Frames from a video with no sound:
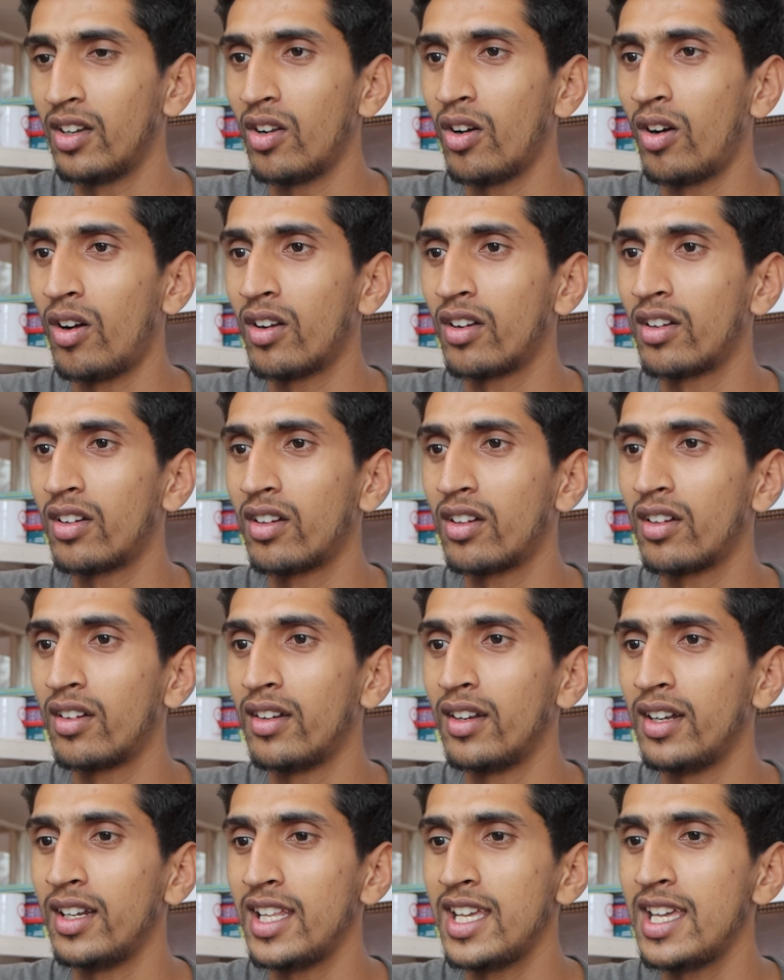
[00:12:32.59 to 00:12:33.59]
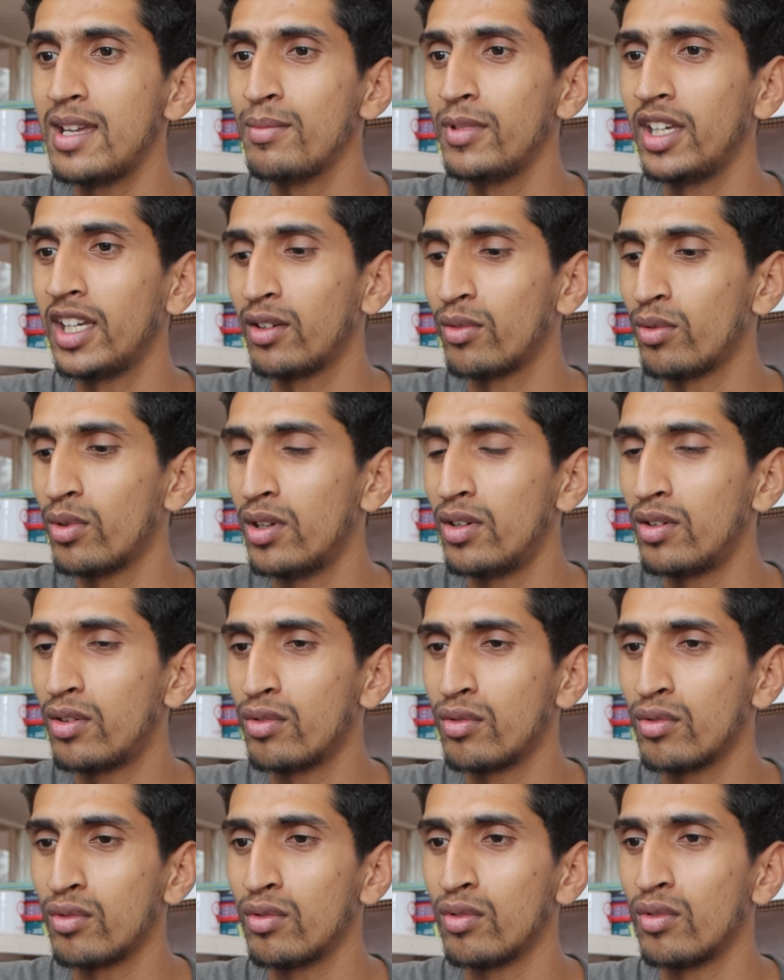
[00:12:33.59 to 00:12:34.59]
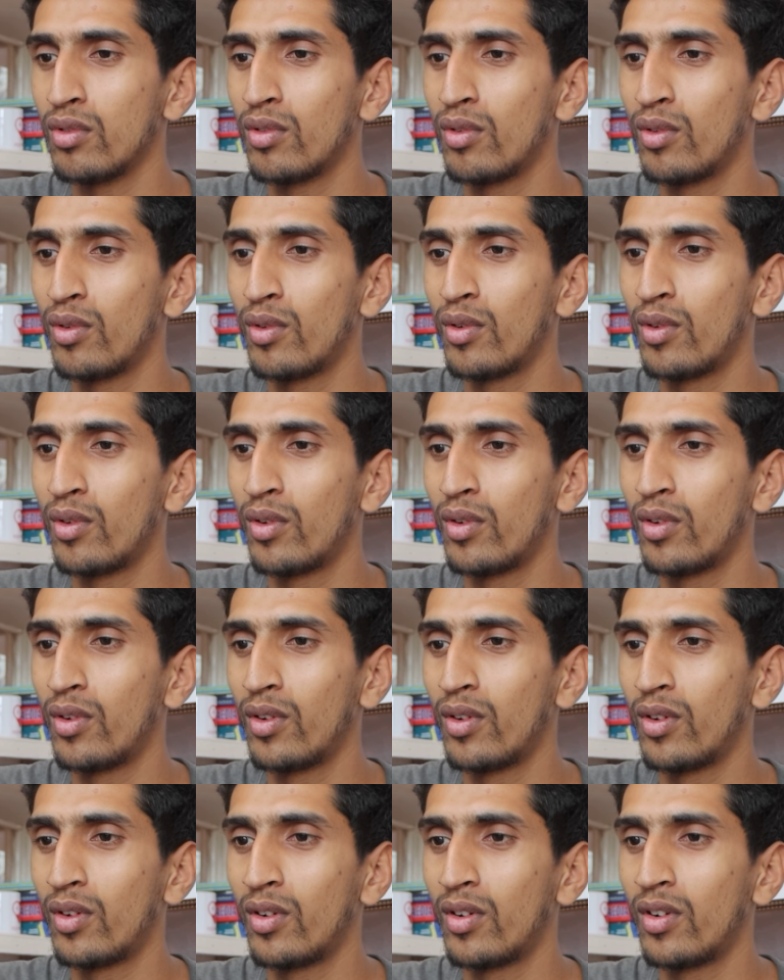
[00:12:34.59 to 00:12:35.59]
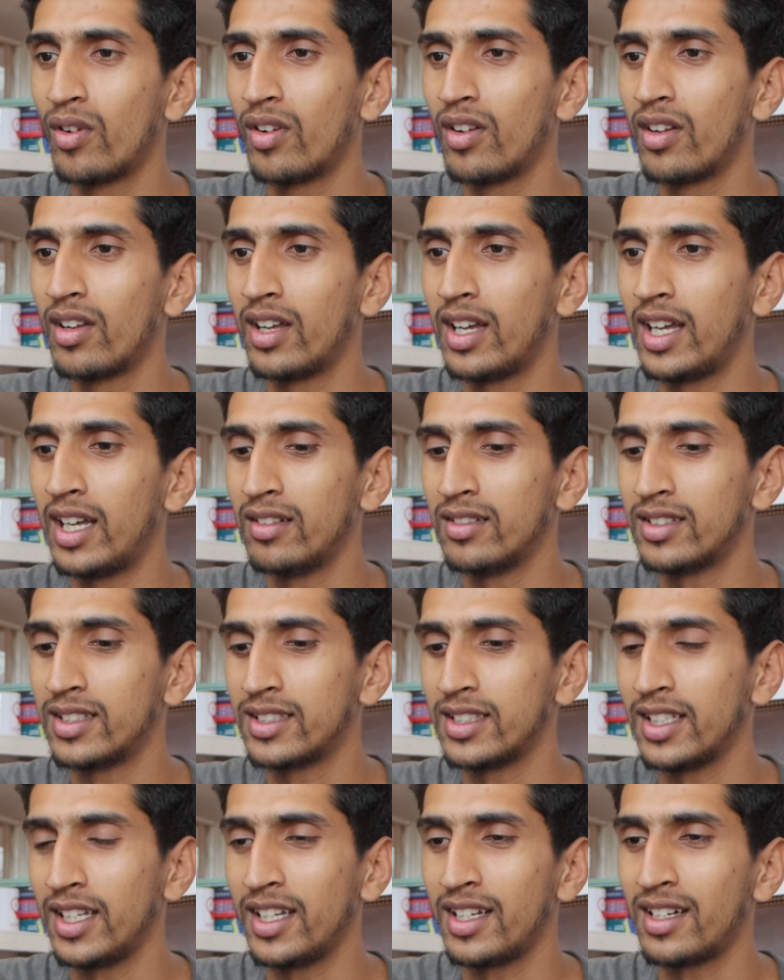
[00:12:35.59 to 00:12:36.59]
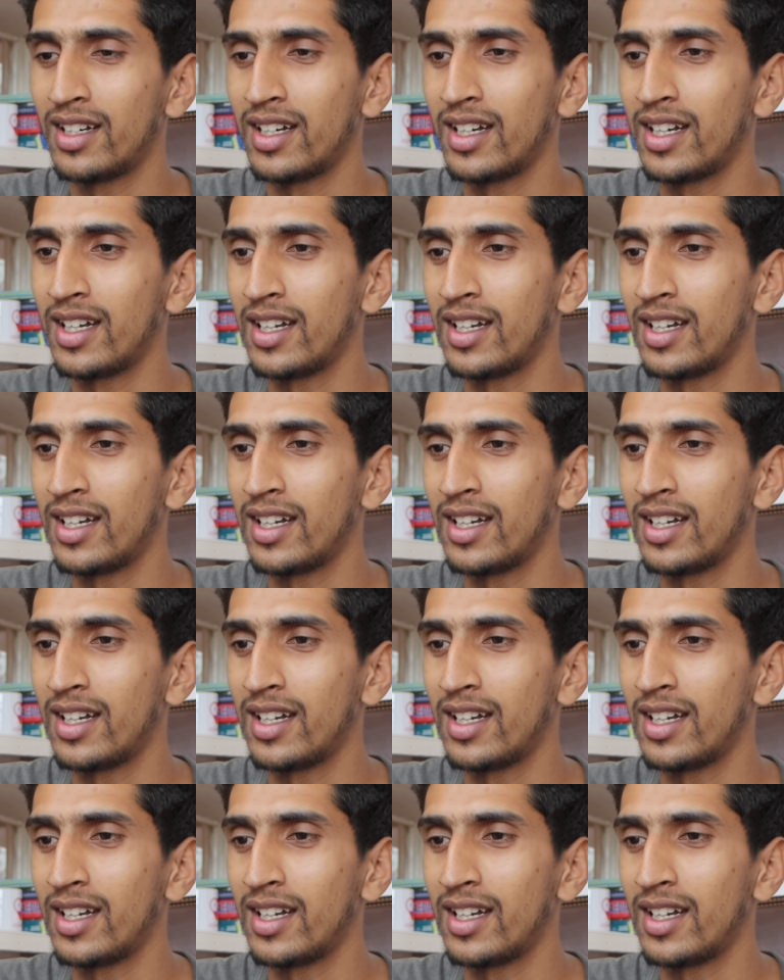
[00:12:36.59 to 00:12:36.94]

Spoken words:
dot name equal to, I'll say